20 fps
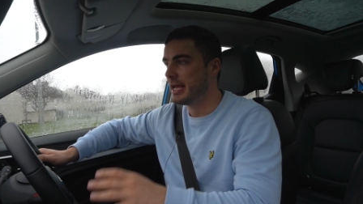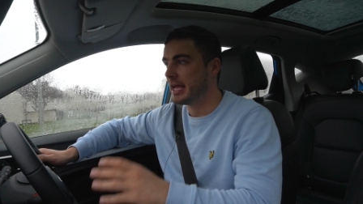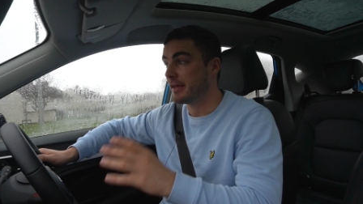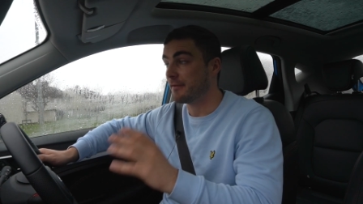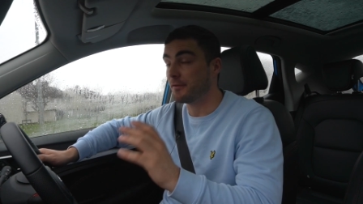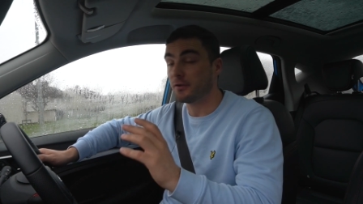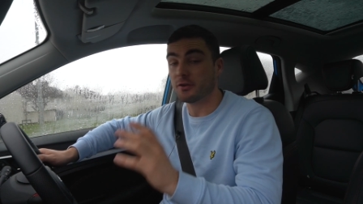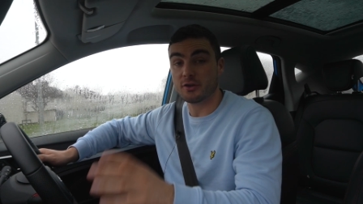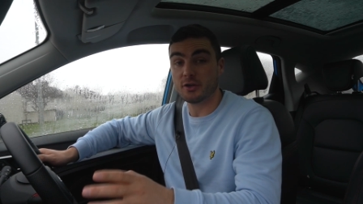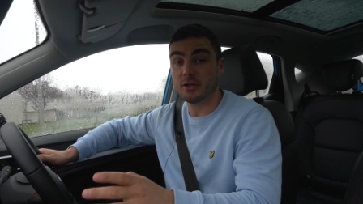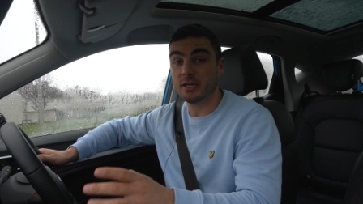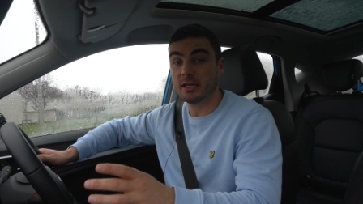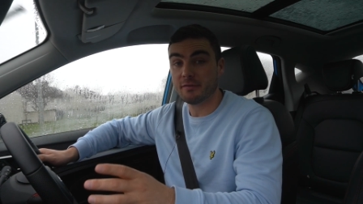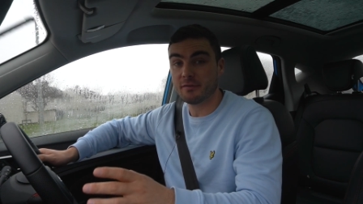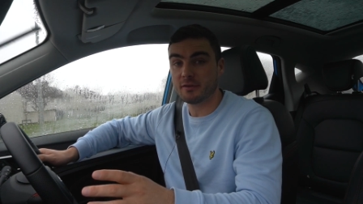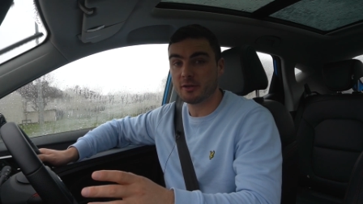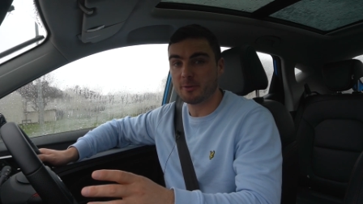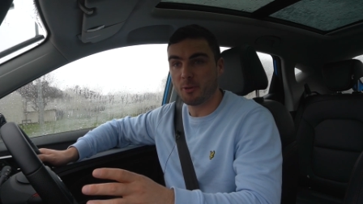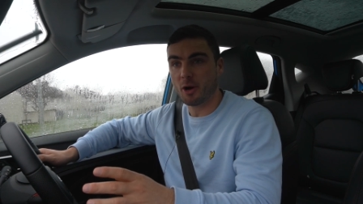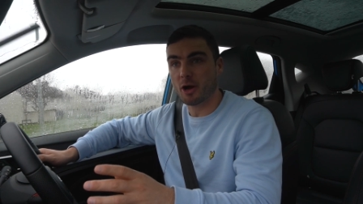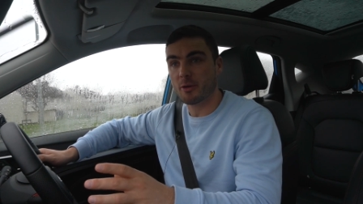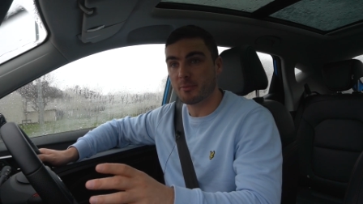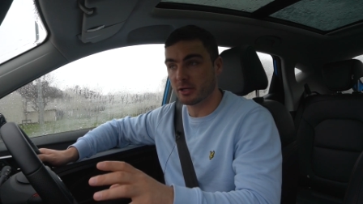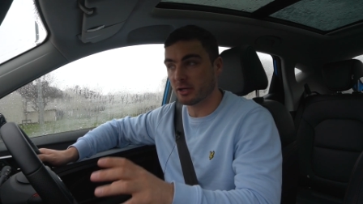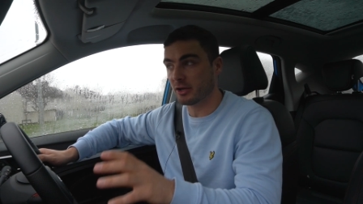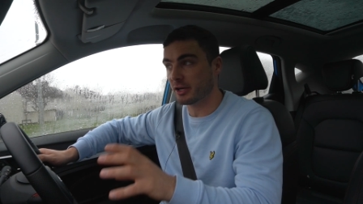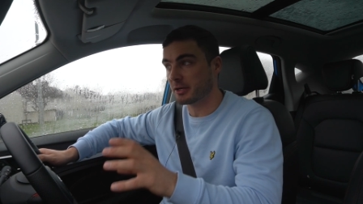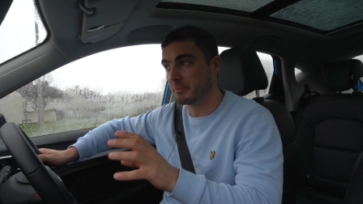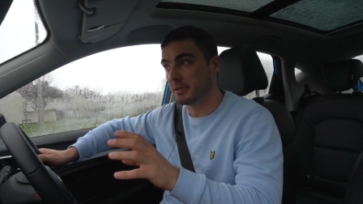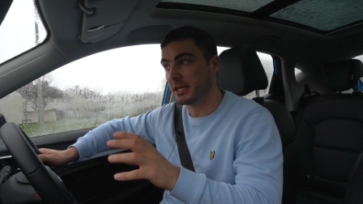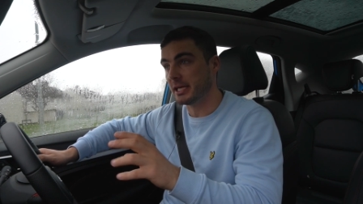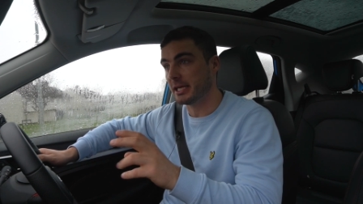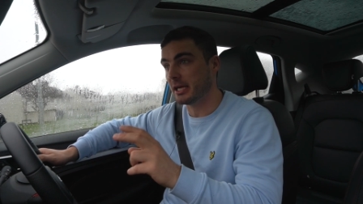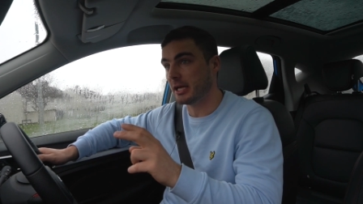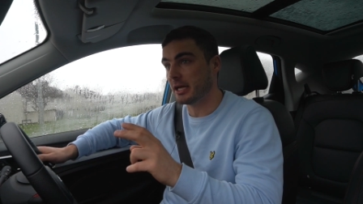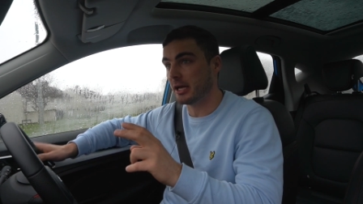If you do live in an apartment like me,